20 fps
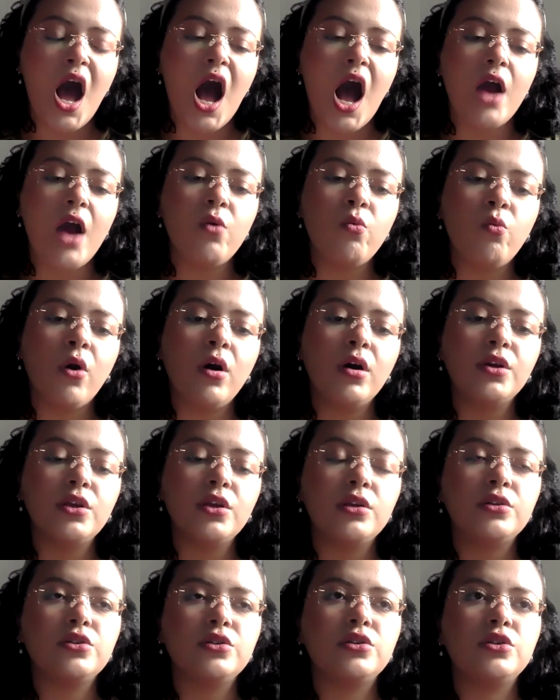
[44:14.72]
I want
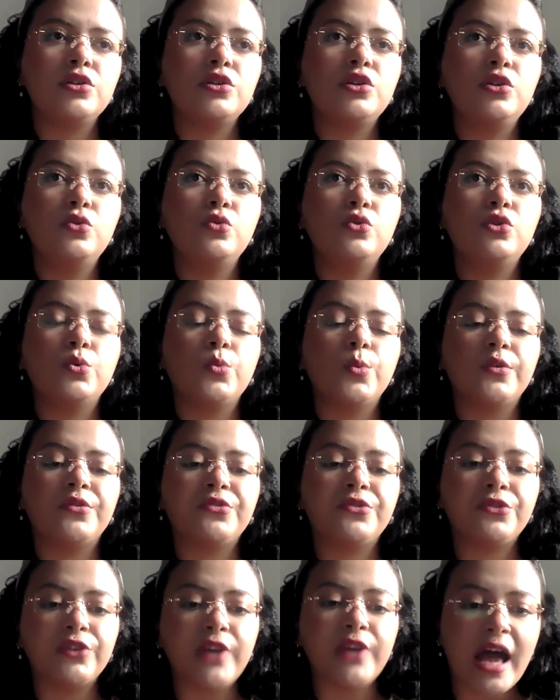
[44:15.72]
you to
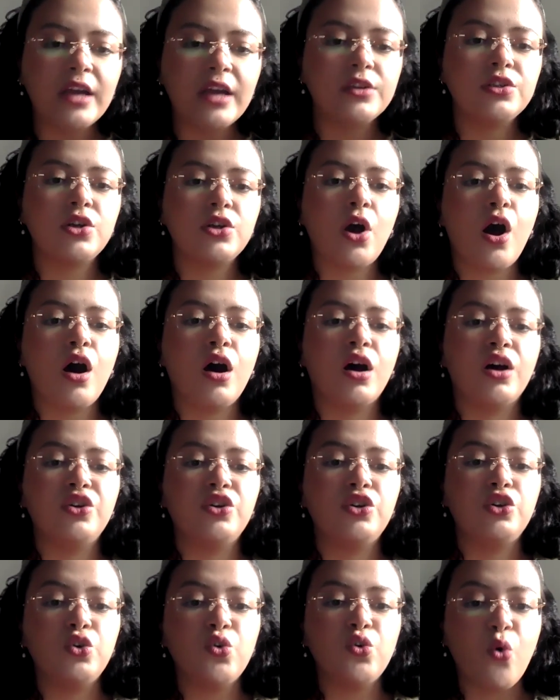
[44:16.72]
reflect
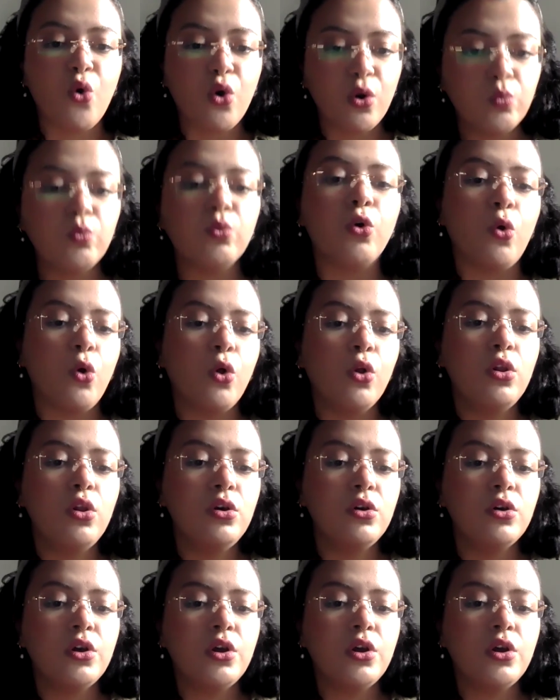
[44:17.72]
on your role